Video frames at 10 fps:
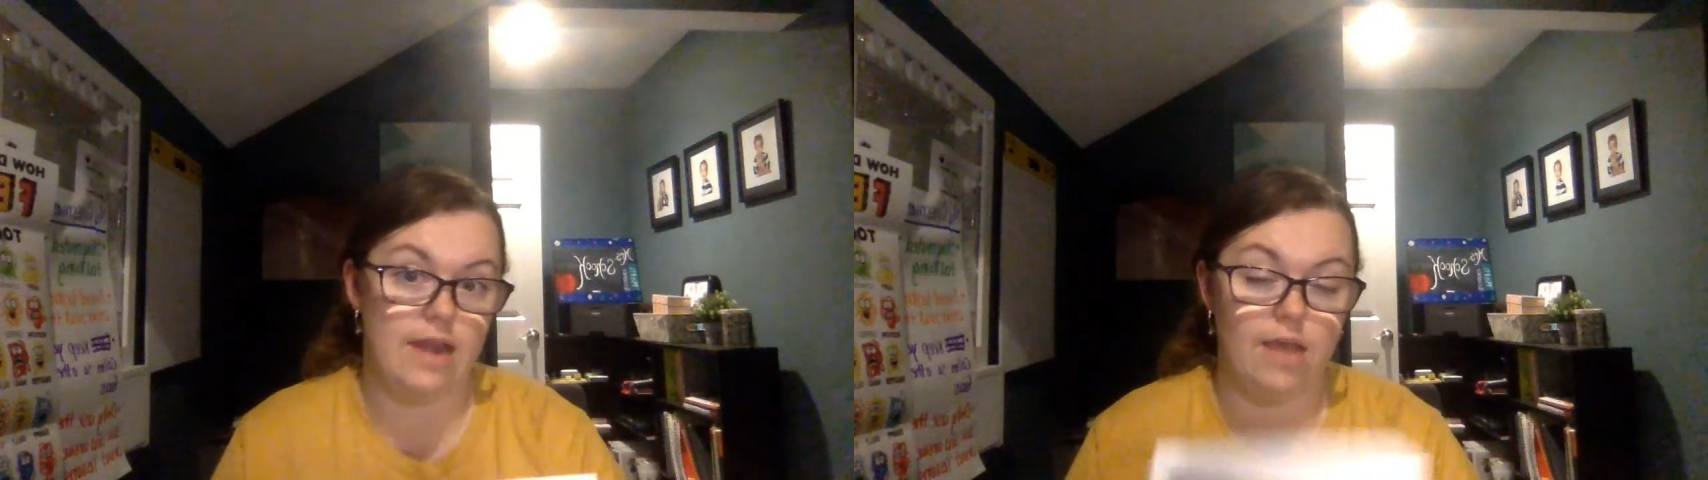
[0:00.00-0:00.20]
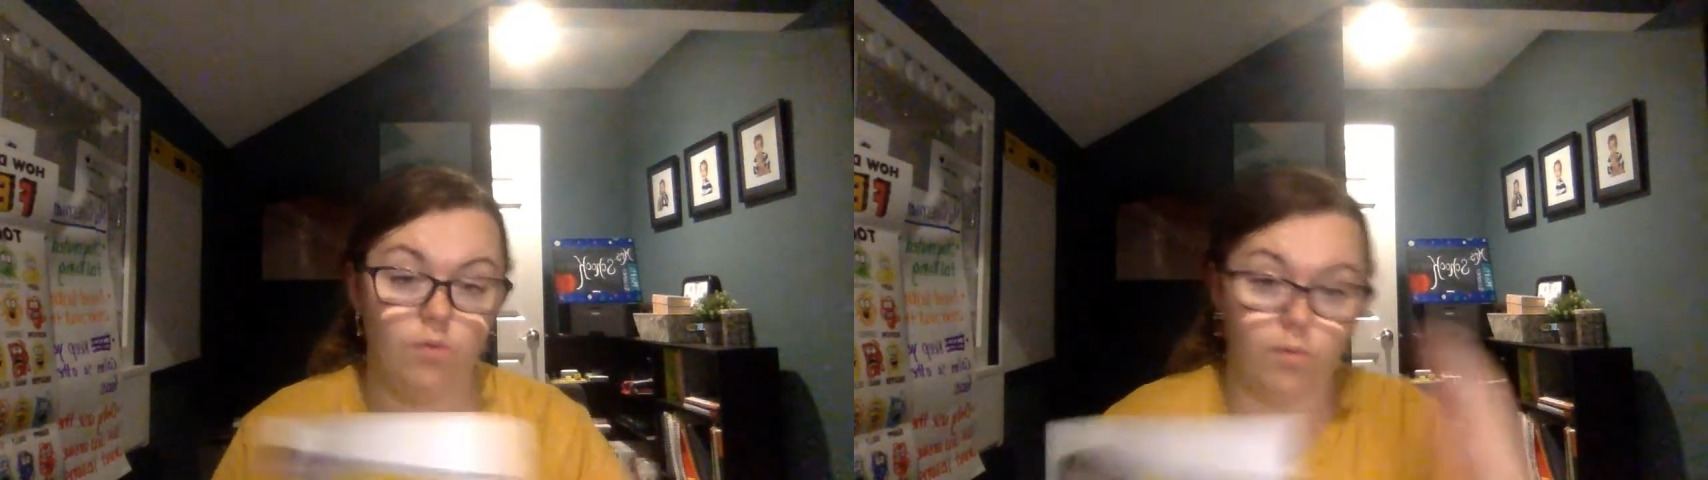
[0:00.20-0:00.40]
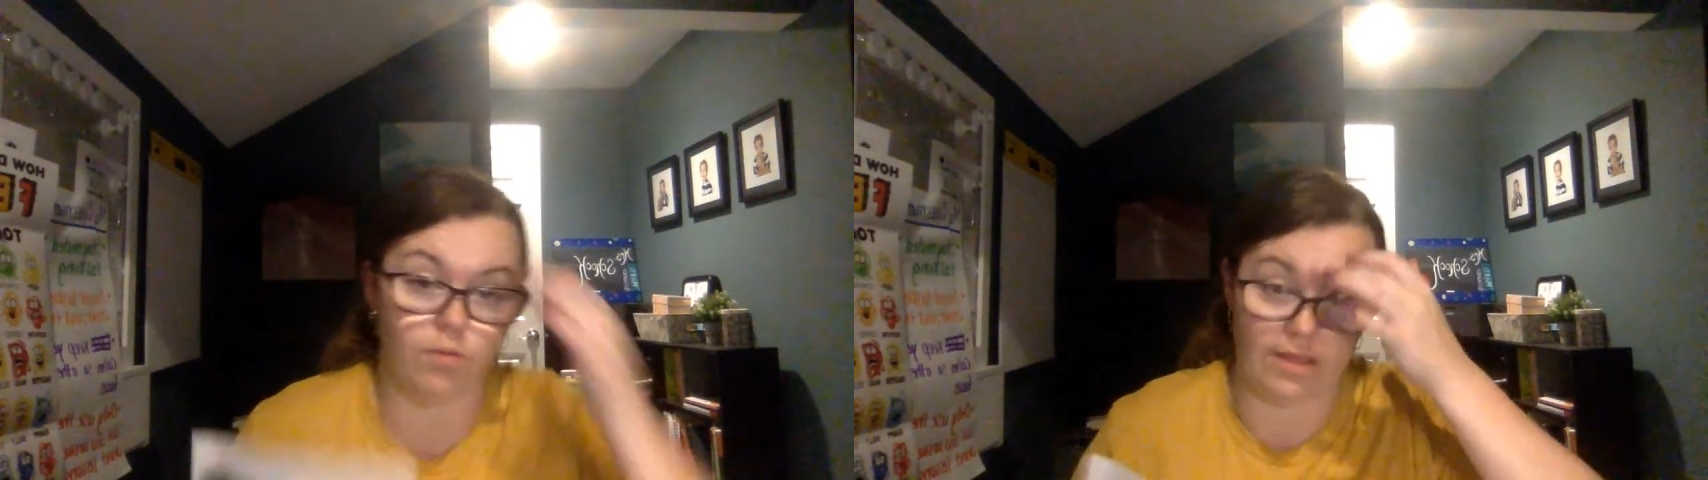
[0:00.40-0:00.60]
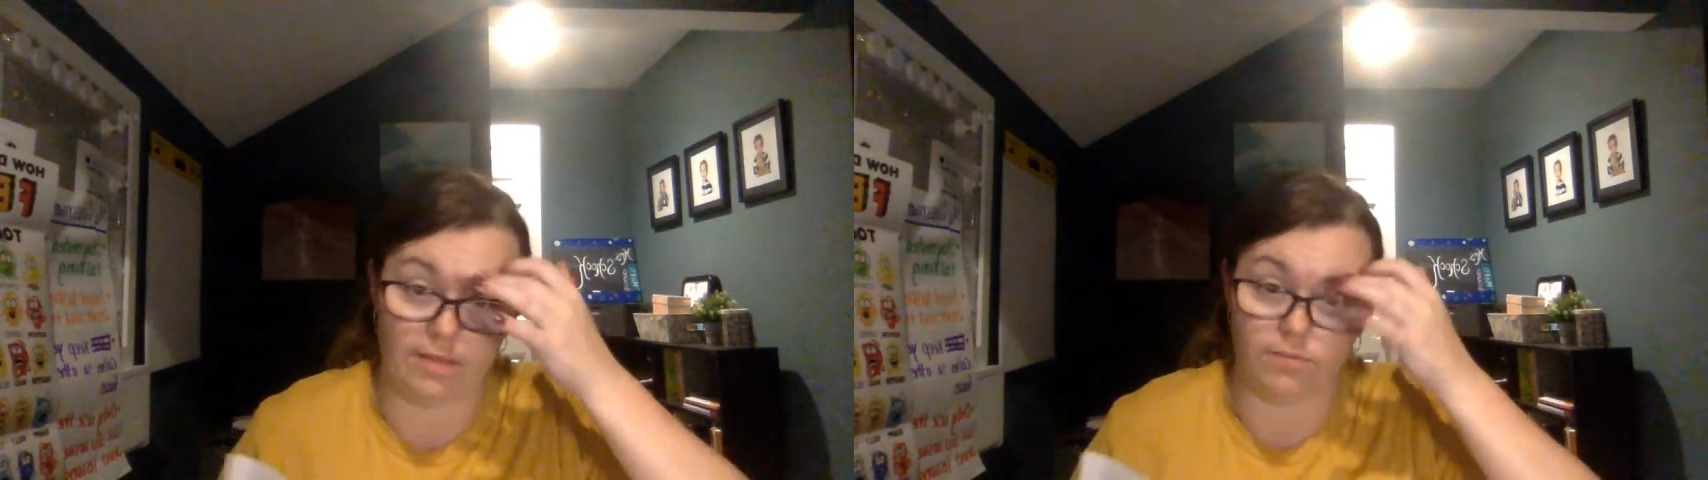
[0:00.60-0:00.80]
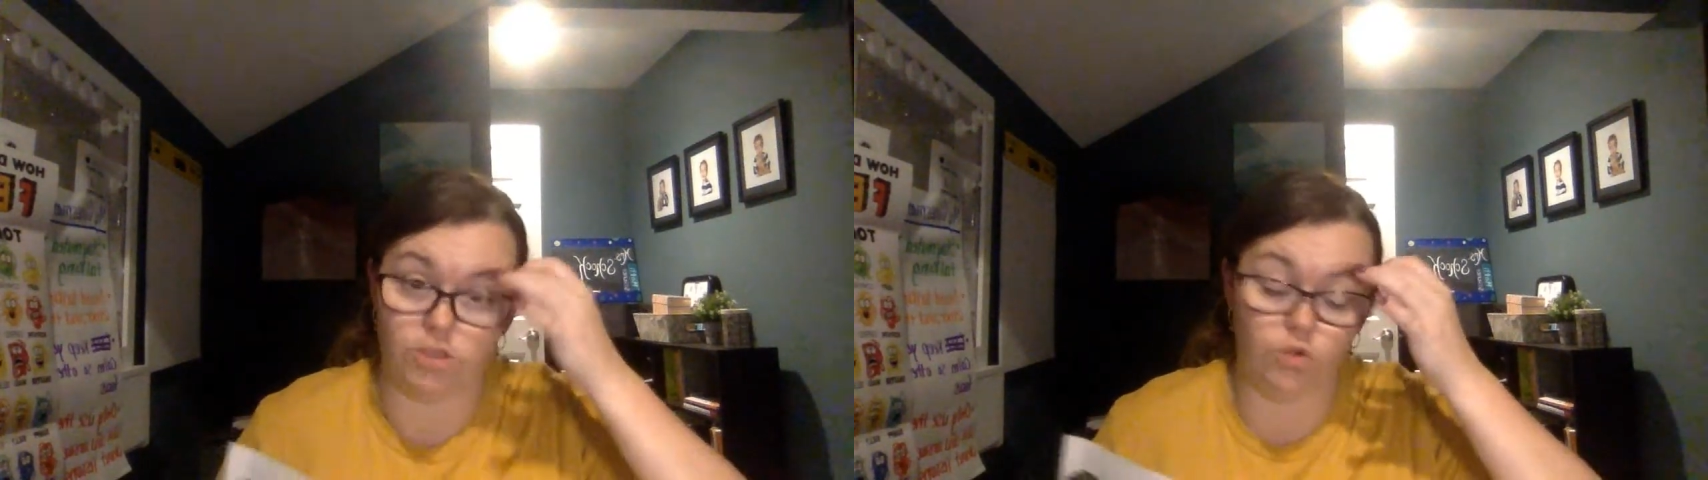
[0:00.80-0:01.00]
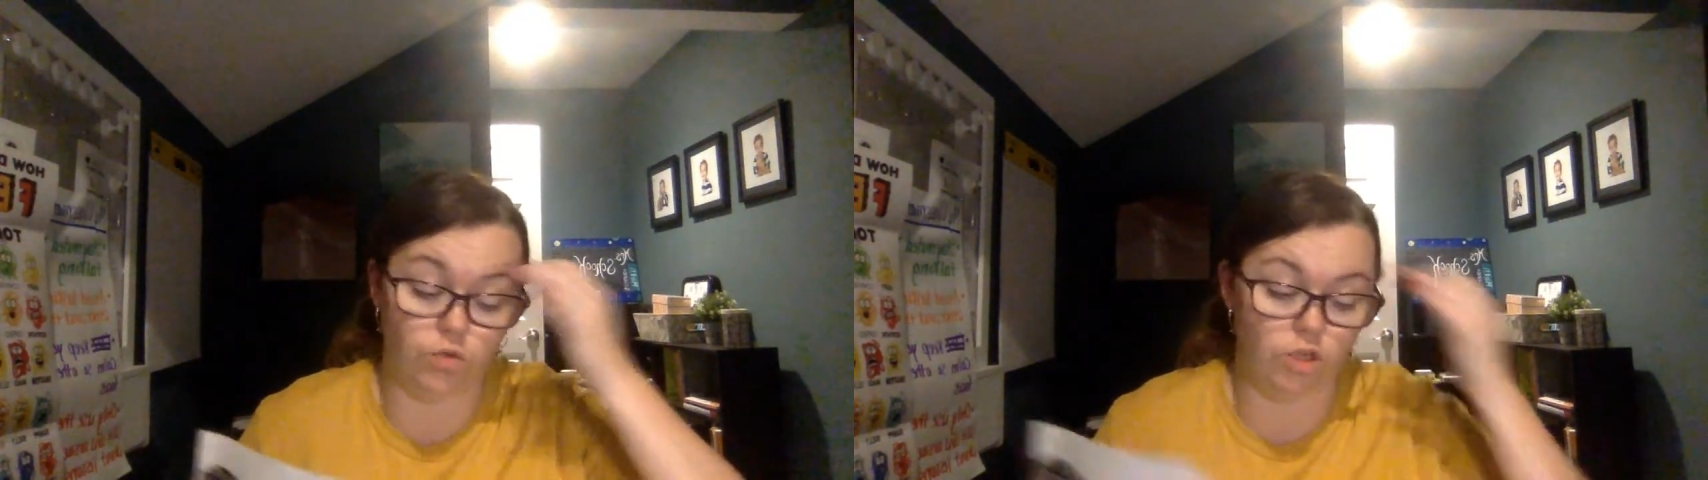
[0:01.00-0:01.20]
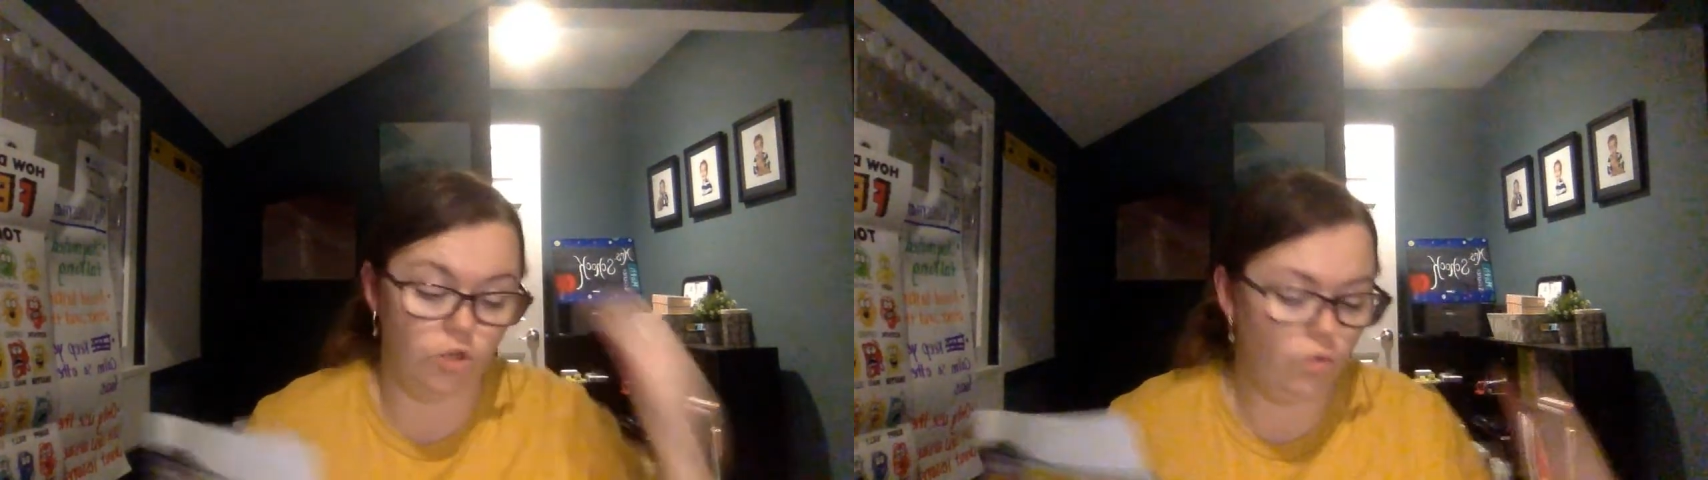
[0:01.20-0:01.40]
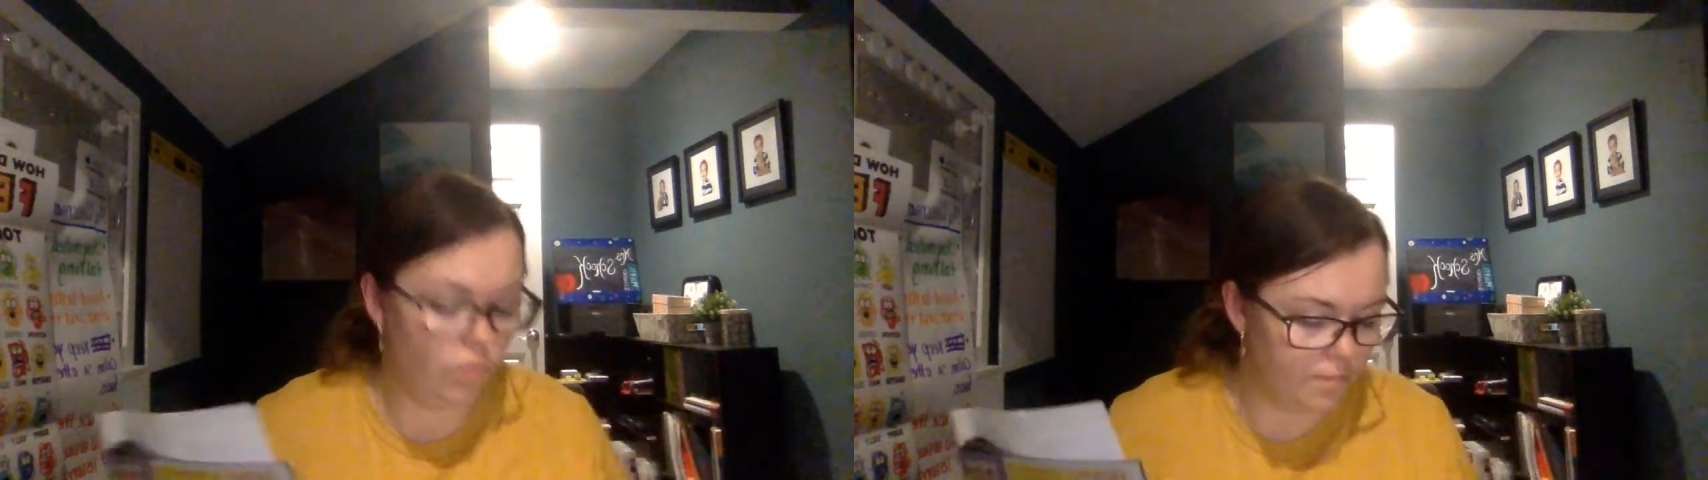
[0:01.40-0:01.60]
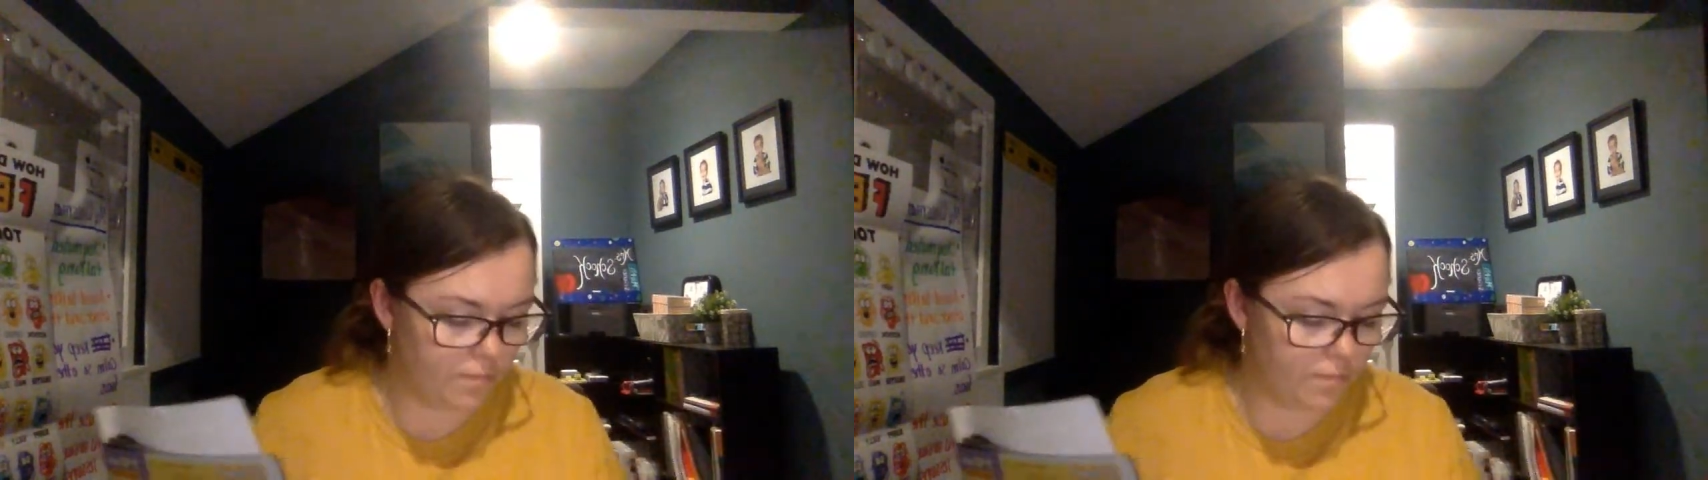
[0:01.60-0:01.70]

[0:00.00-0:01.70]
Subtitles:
I will bring them to you.